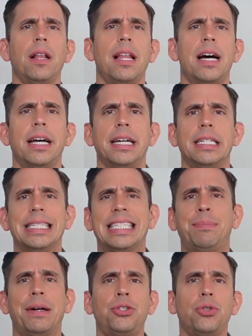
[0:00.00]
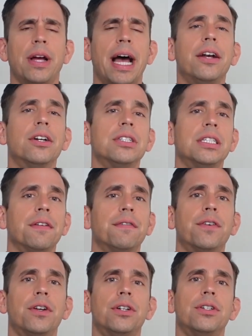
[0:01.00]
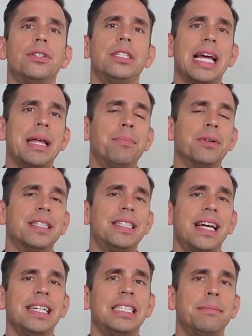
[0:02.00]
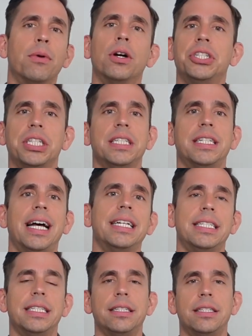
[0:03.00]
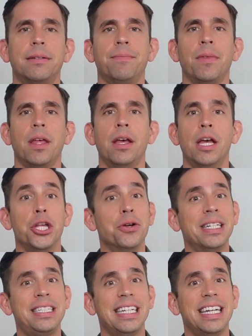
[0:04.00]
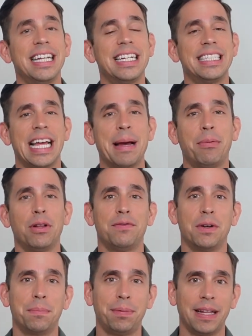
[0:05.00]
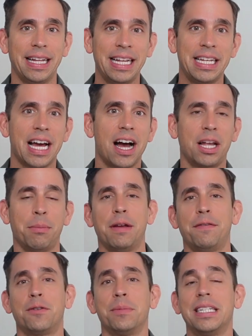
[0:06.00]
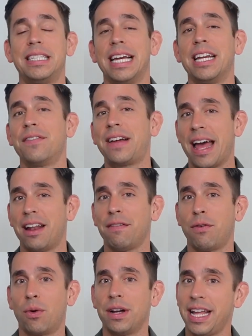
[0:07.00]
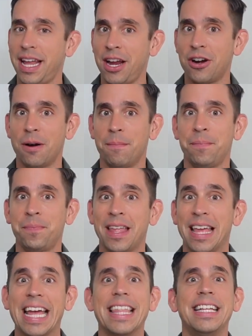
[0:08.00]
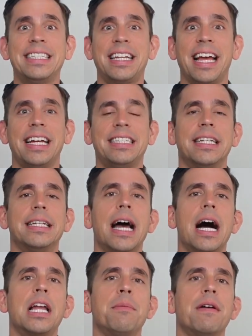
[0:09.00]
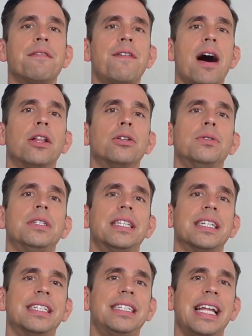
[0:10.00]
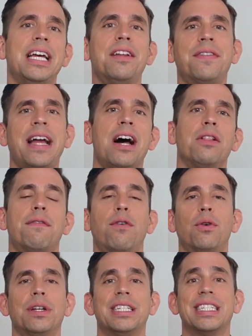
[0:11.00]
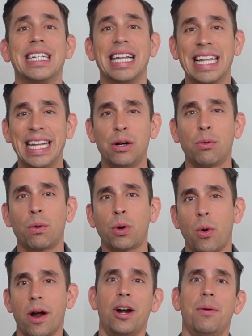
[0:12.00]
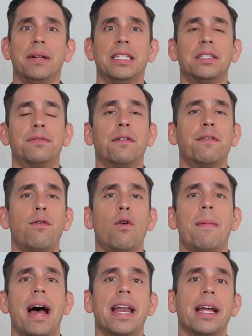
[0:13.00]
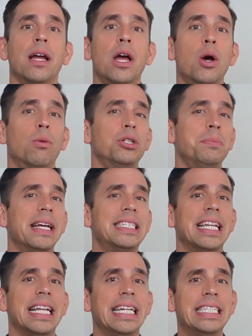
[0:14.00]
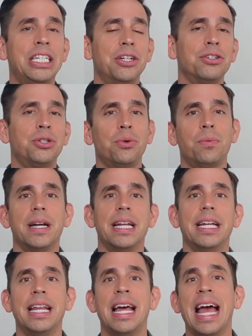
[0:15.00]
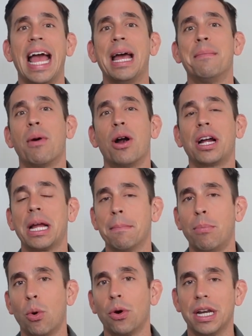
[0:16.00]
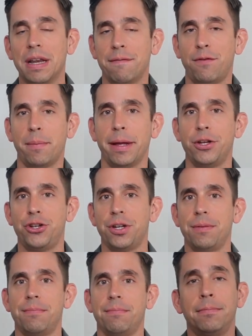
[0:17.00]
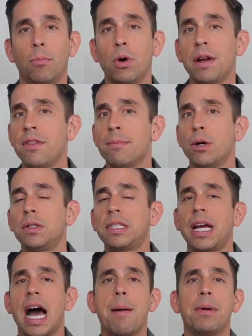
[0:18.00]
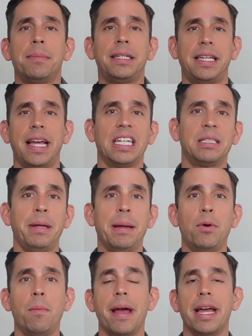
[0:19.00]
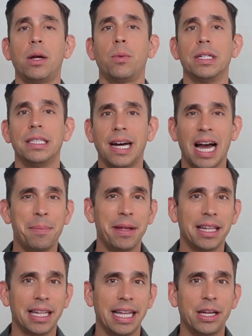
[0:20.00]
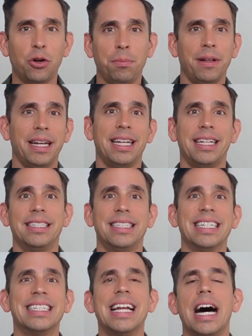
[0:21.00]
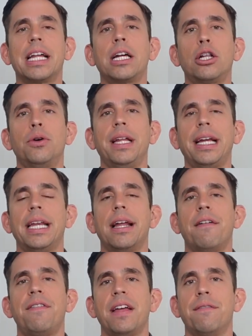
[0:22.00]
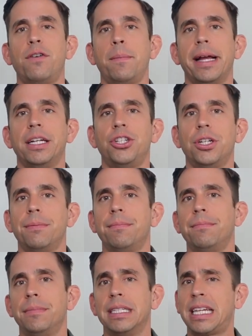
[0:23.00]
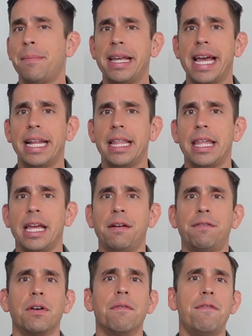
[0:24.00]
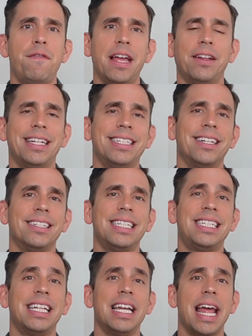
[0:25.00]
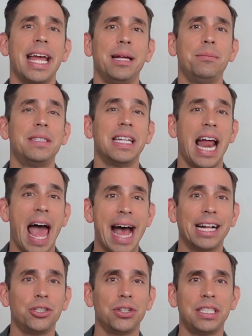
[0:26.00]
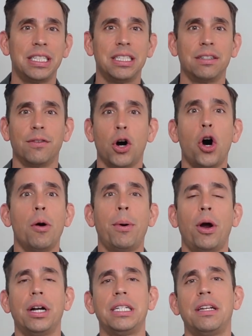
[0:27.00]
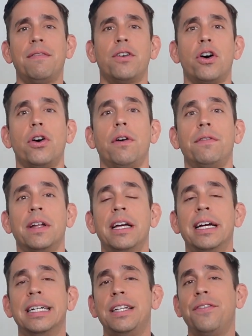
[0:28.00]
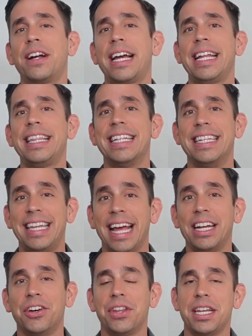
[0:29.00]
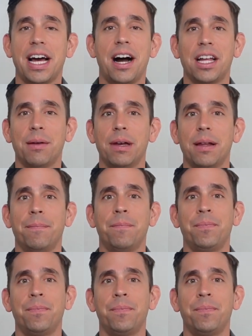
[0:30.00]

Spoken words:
lines, special headers and footers, and precise margin sizes. You can see an example of a pleading document from the state of California here. In this case, the document follows the state of California's legal requirements for formatting, which makes it easier to read and mark important information. One of the most common mistakes people make when typing legal pleadings is not including enough information. This could be anything from failing to list the names and addresses of all parties involved to forgetting the date on the document.